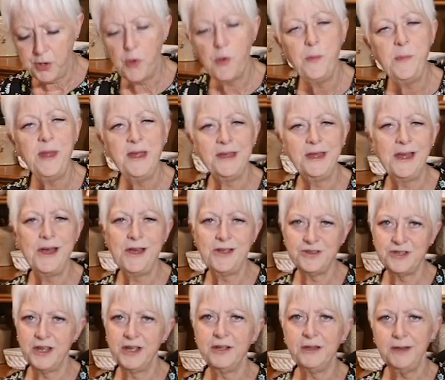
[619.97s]
Oh my
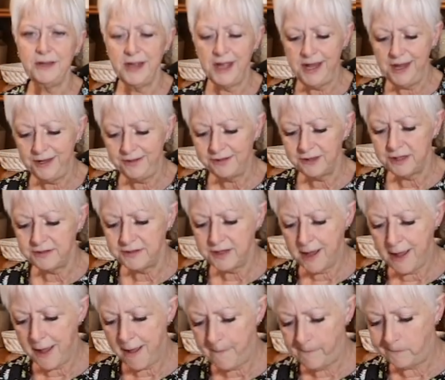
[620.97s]
gosh, that glaze on
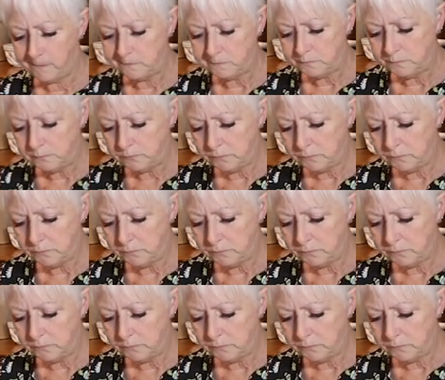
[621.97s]
top.